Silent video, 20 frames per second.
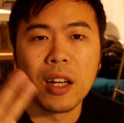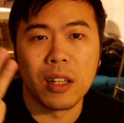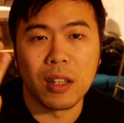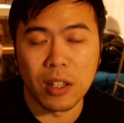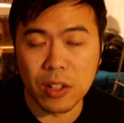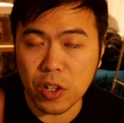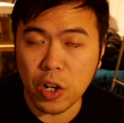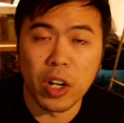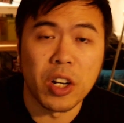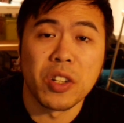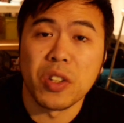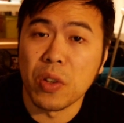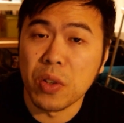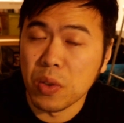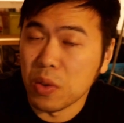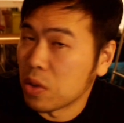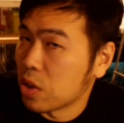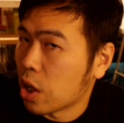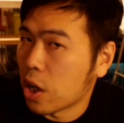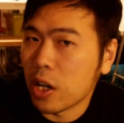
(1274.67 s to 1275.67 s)
This card is
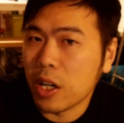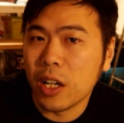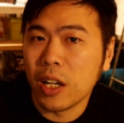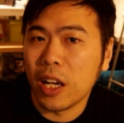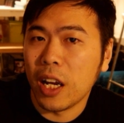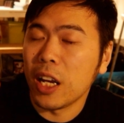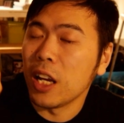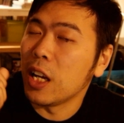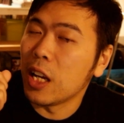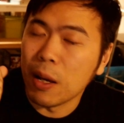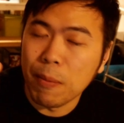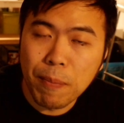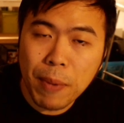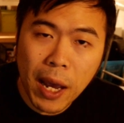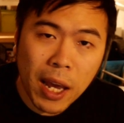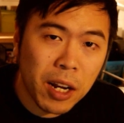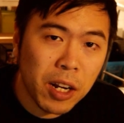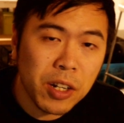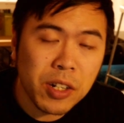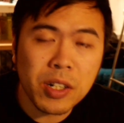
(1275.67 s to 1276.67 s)
also dark, It get
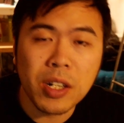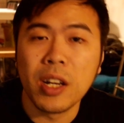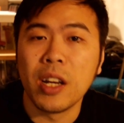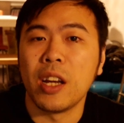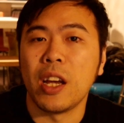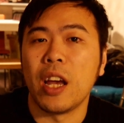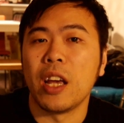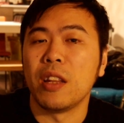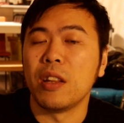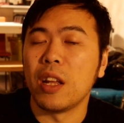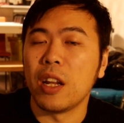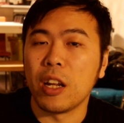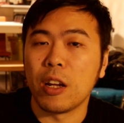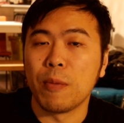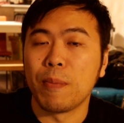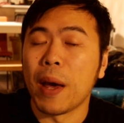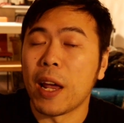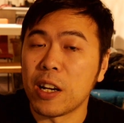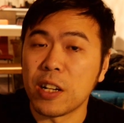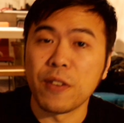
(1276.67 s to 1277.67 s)
banished, and then it
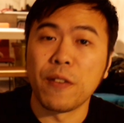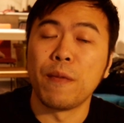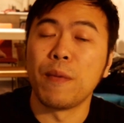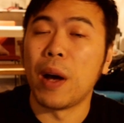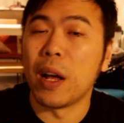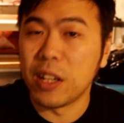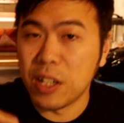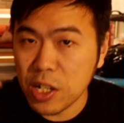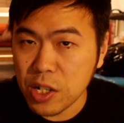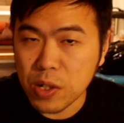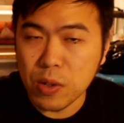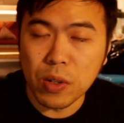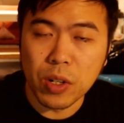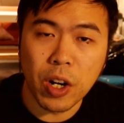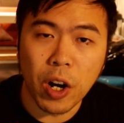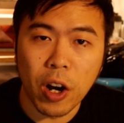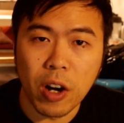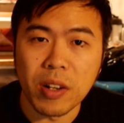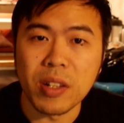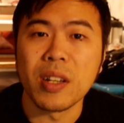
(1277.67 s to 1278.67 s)
can banish additional
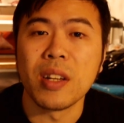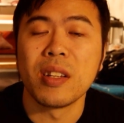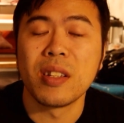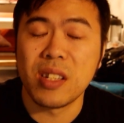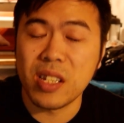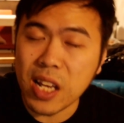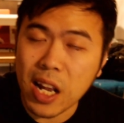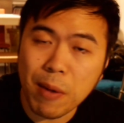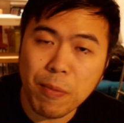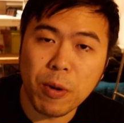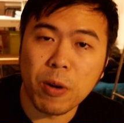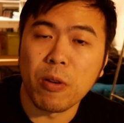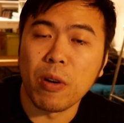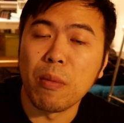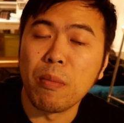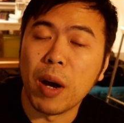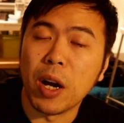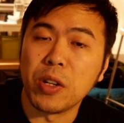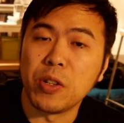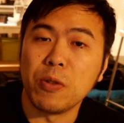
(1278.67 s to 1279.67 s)
cards, set up your
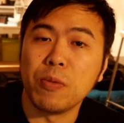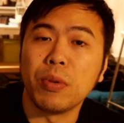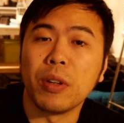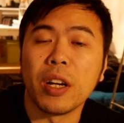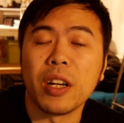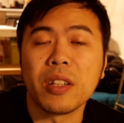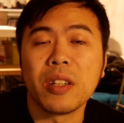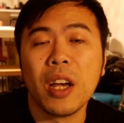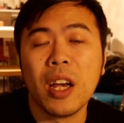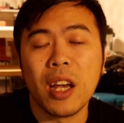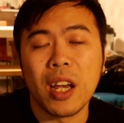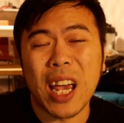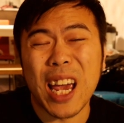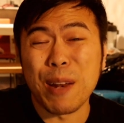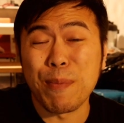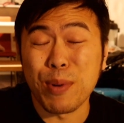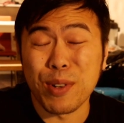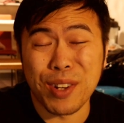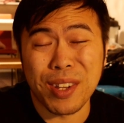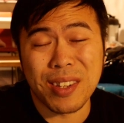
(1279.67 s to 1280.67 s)
Gren Maju plays,
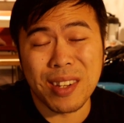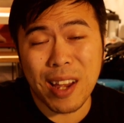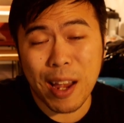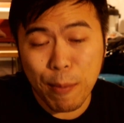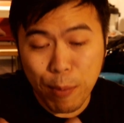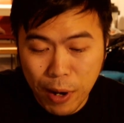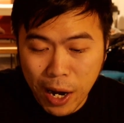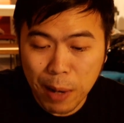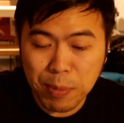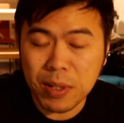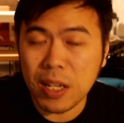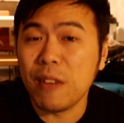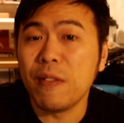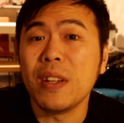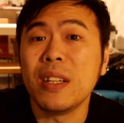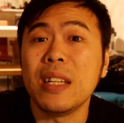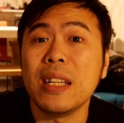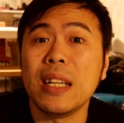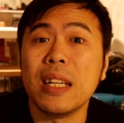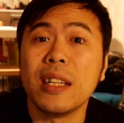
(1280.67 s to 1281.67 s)
and perhaps
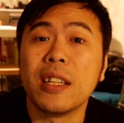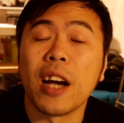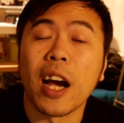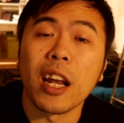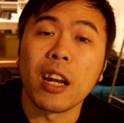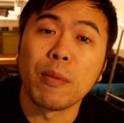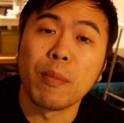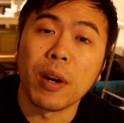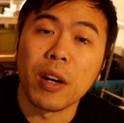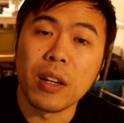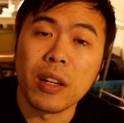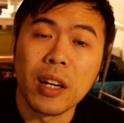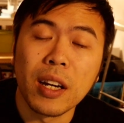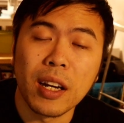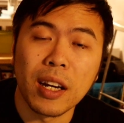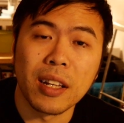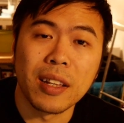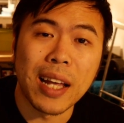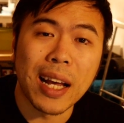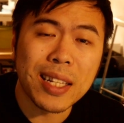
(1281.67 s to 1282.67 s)
even DD Dynamite.
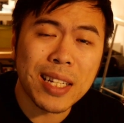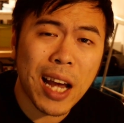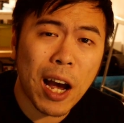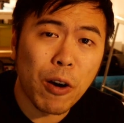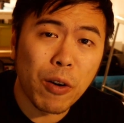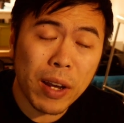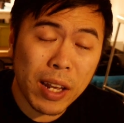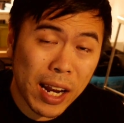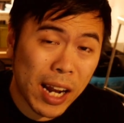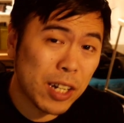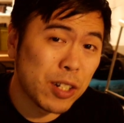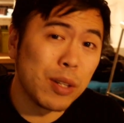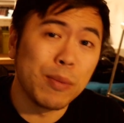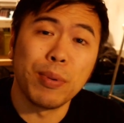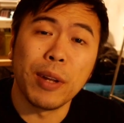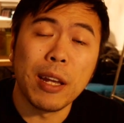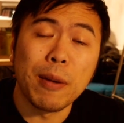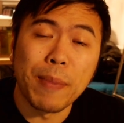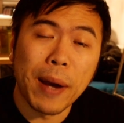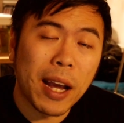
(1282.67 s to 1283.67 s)
And that's how it actually
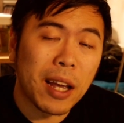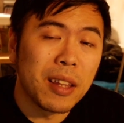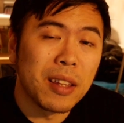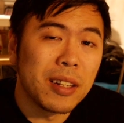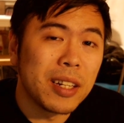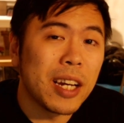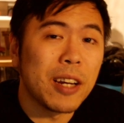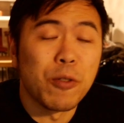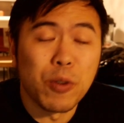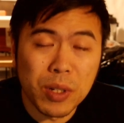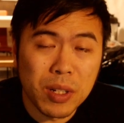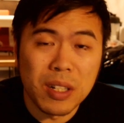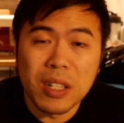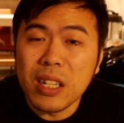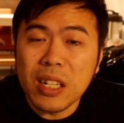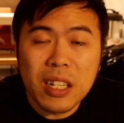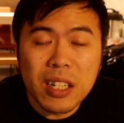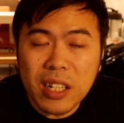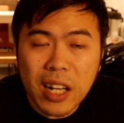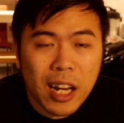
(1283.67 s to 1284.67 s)
played back in the day. It was a
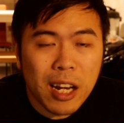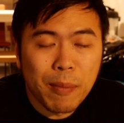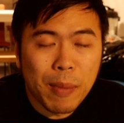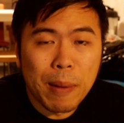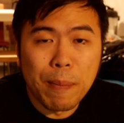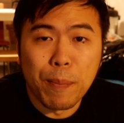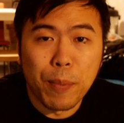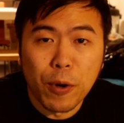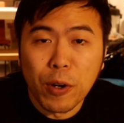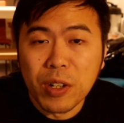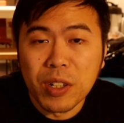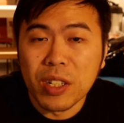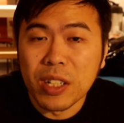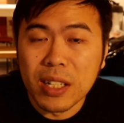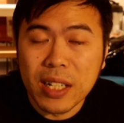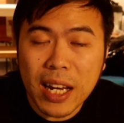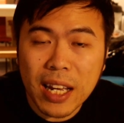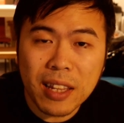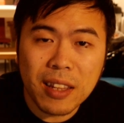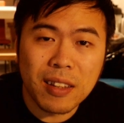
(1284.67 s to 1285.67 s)
DD Dynamite burn to
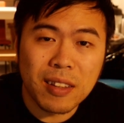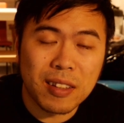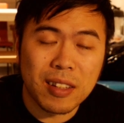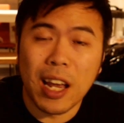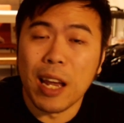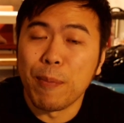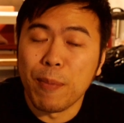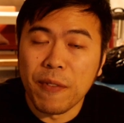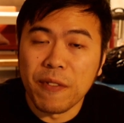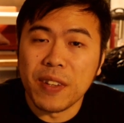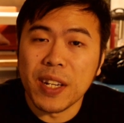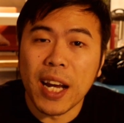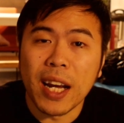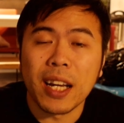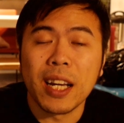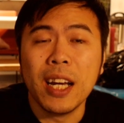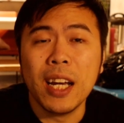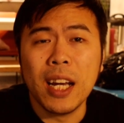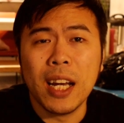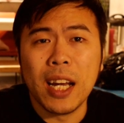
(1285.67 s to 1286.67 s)
death type of
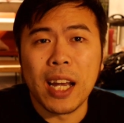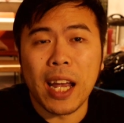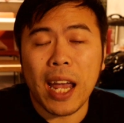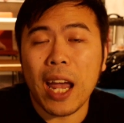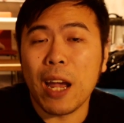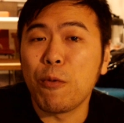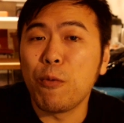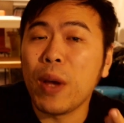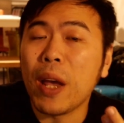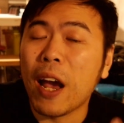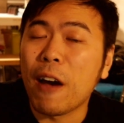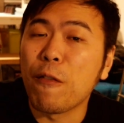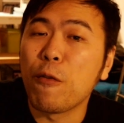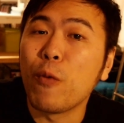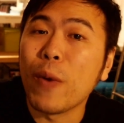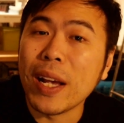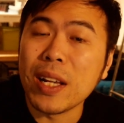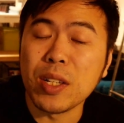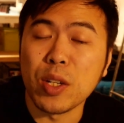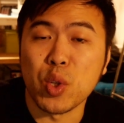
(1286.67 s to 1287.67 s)
deck, and we have
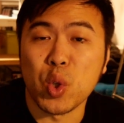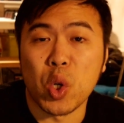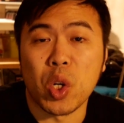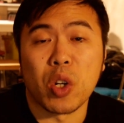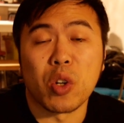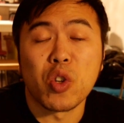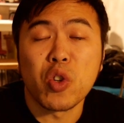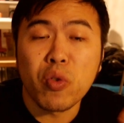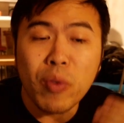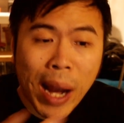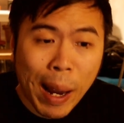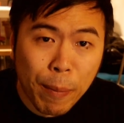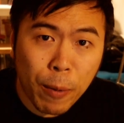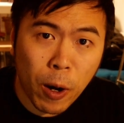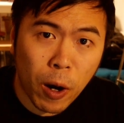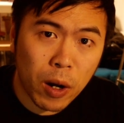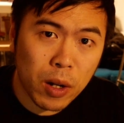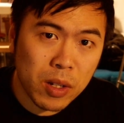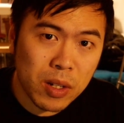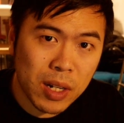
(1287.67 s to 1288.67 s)
ways to search out trap
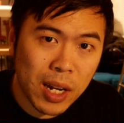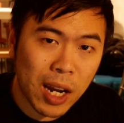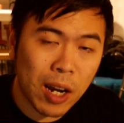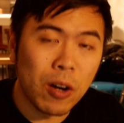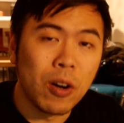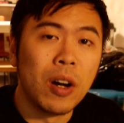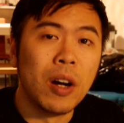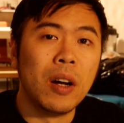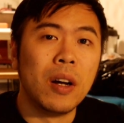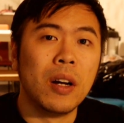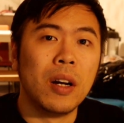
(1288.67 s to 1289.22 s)
cards now